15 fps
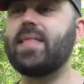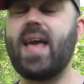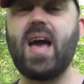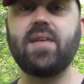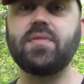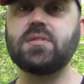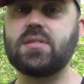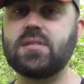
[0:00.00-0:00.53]
They
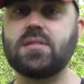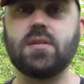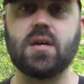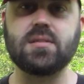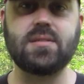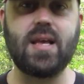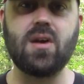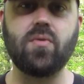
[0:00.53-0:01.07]
have a, a
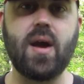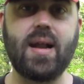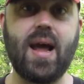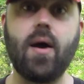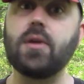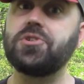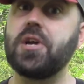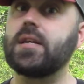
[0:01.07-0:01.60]
sale right
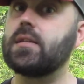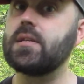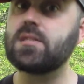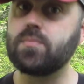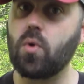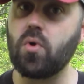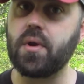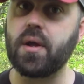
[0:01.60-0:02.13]
now. I checked
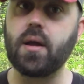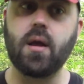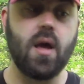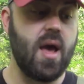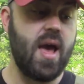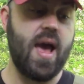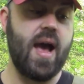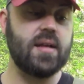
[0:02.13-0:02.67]
this morning
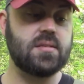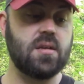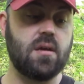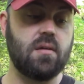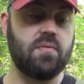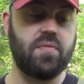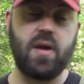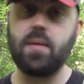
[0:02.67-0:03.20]
as
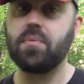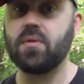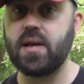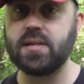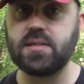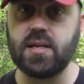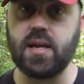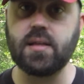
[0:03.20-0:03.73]
of April
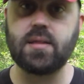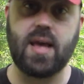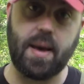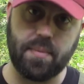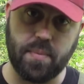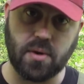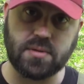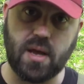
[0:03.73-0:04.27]
18th.
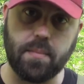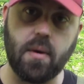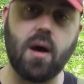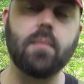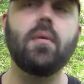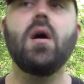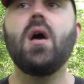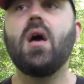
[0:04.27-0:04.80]
Happy birthday,
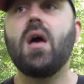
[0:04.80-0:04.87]
Mom.